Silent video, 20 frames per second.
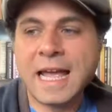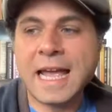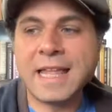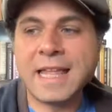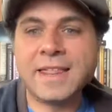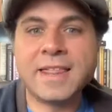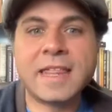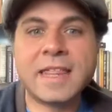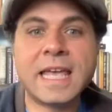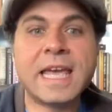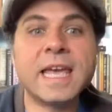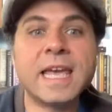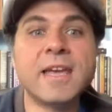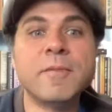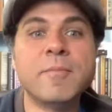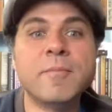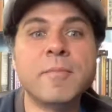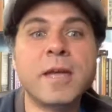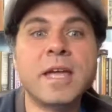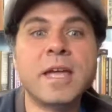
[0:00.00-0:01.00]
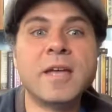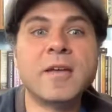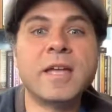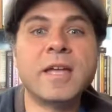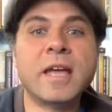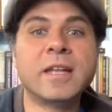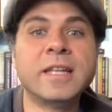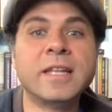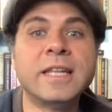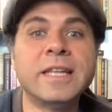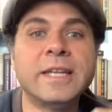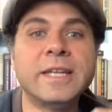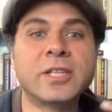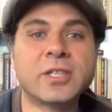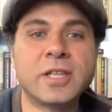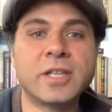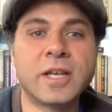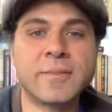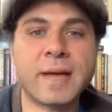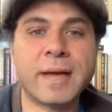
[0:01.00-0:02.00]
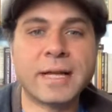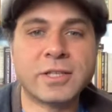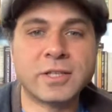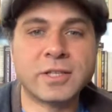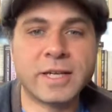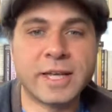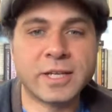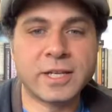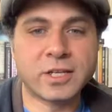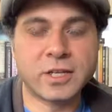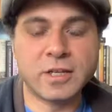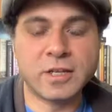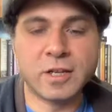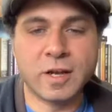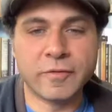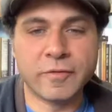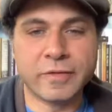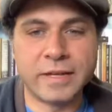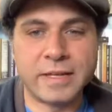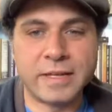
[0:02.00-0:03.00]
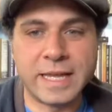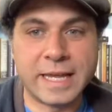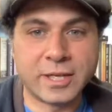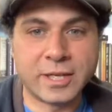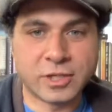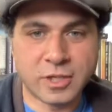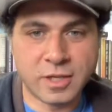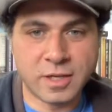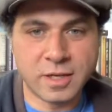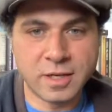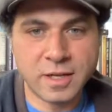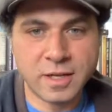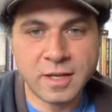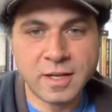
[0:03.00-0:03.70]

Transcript: And they unleashed the imagination of a nation,